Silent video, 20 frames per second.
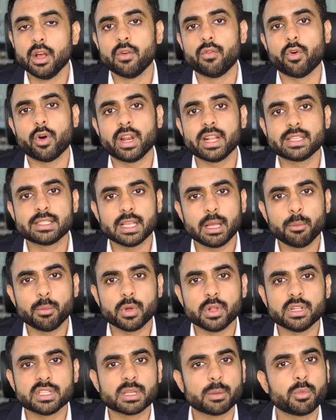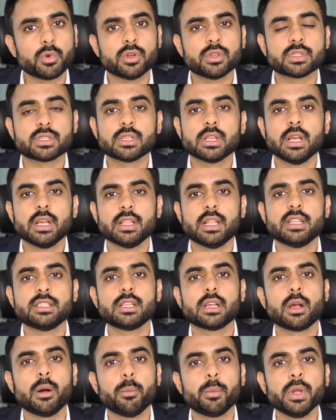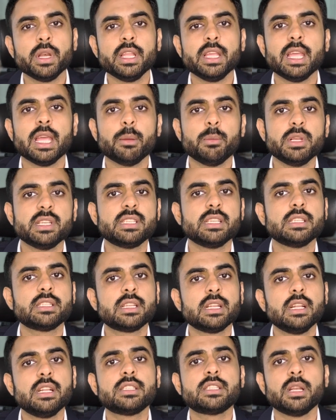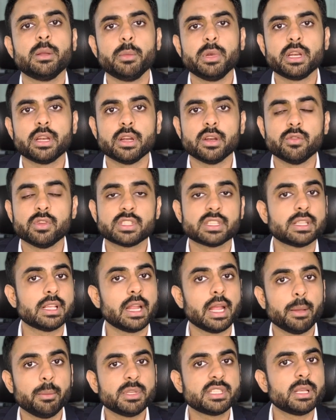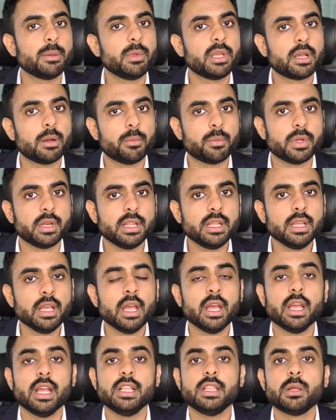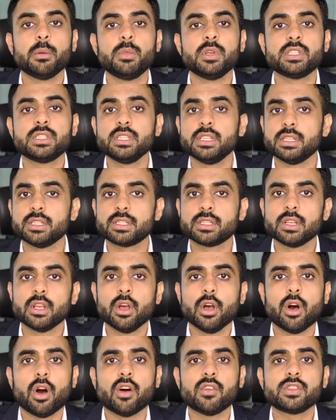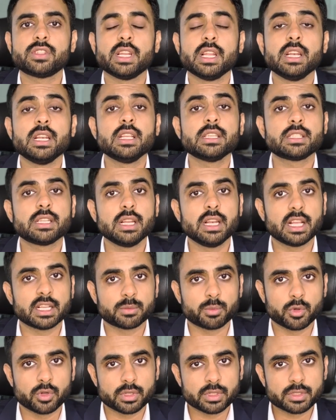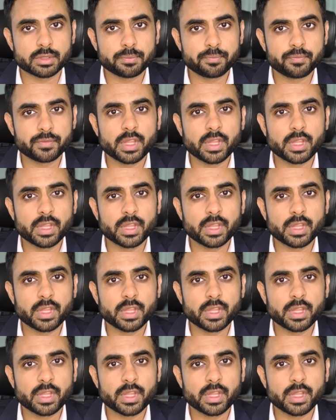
For example, suppose there is a company ABC Steels Limited, which is an MSME company in the business of stainless steel exports.